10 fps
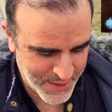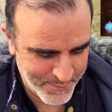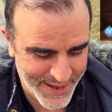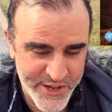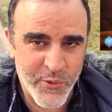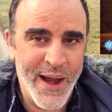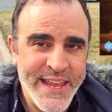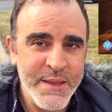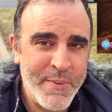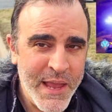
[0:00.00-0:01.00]
Man,
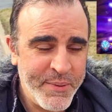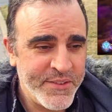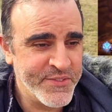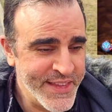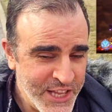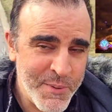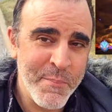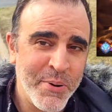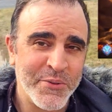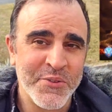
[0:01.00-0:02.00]
cranky babies need to be
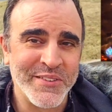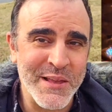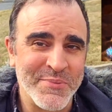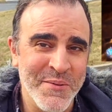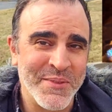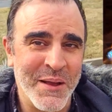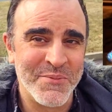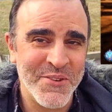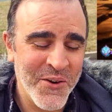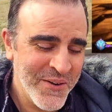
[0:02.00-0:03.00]
put to sleep sometimes,
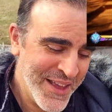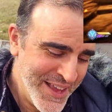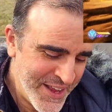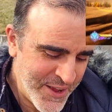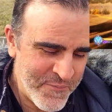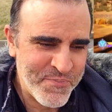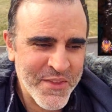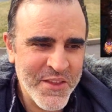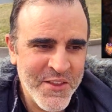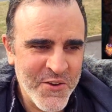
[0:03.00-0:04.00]
you know?
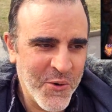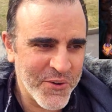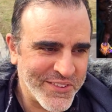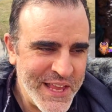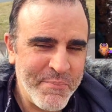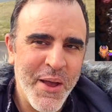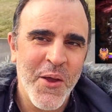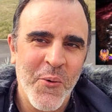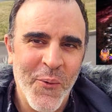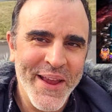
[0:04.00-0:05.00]
You go to sleep,
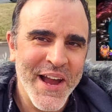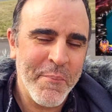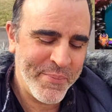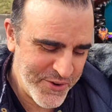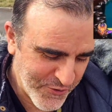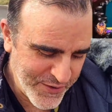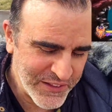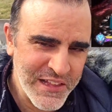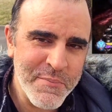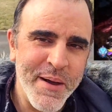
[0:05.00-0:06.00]
wake up, you'll
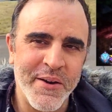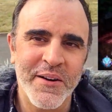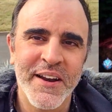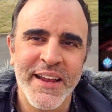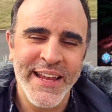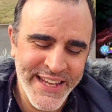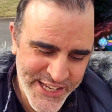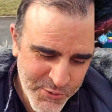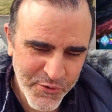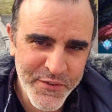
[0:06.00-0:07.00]
feel a lot better.
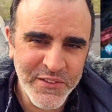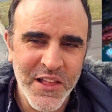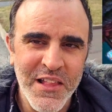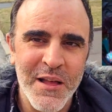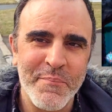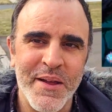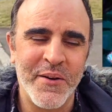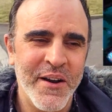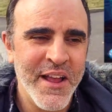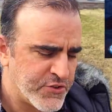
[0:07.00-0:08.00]
You will feel a lot
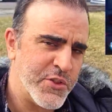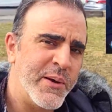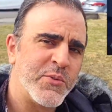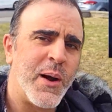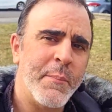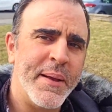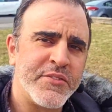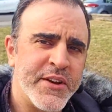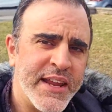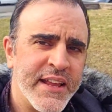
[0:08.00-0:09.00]
better. So the reason why I'm
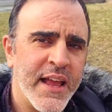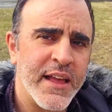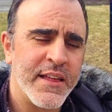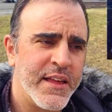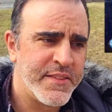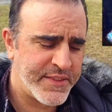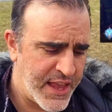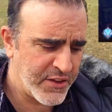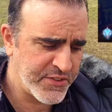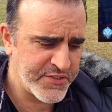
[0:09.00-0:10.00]
mentioning
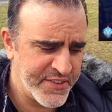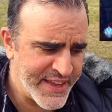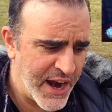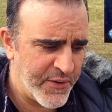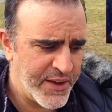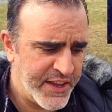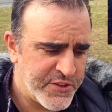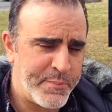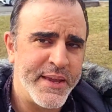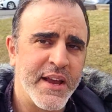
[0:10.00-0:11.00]
Tales of Zendara is
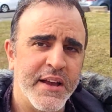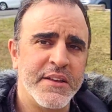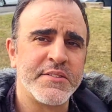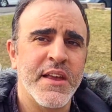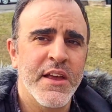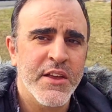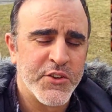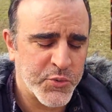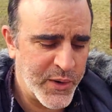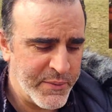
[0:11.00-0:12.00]
because
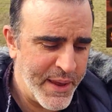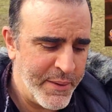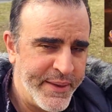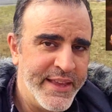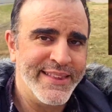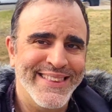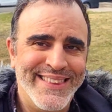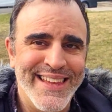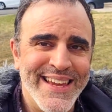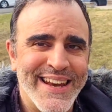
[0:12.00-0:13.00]
Sweet Baby
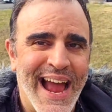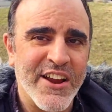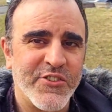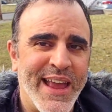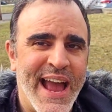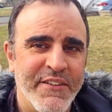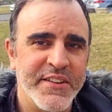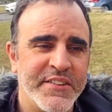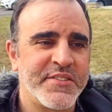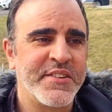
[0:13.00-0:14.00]
did actually have
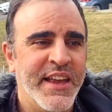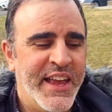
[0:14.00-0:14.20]
its